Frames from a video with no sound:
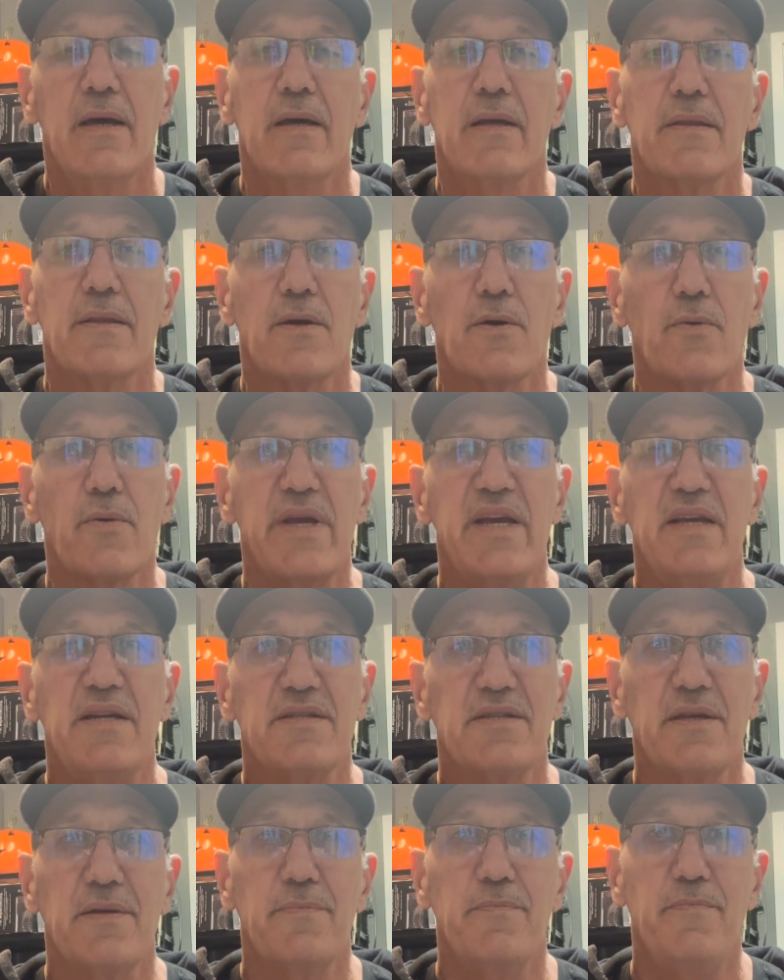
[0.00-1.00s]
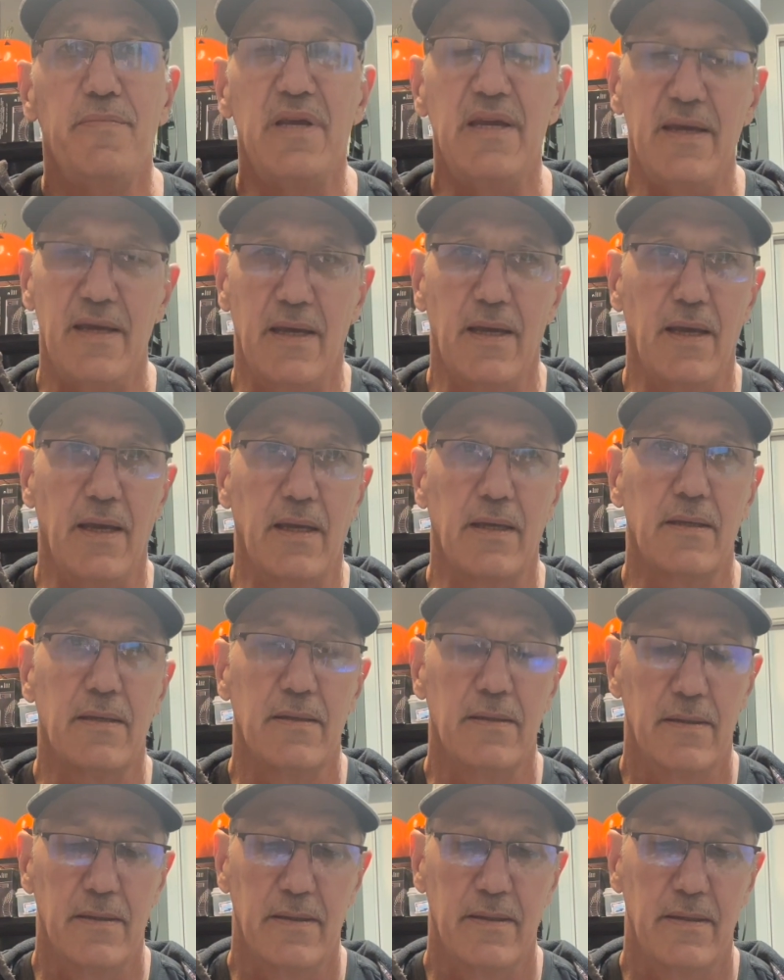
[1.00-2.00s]
The reason being
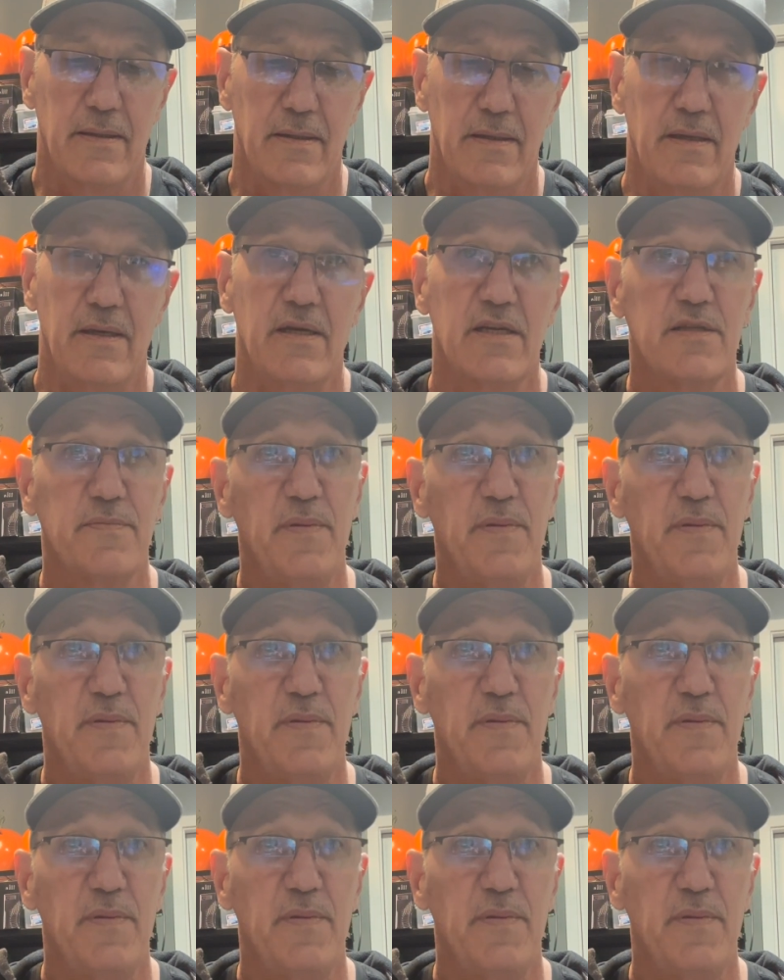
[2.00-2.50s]
is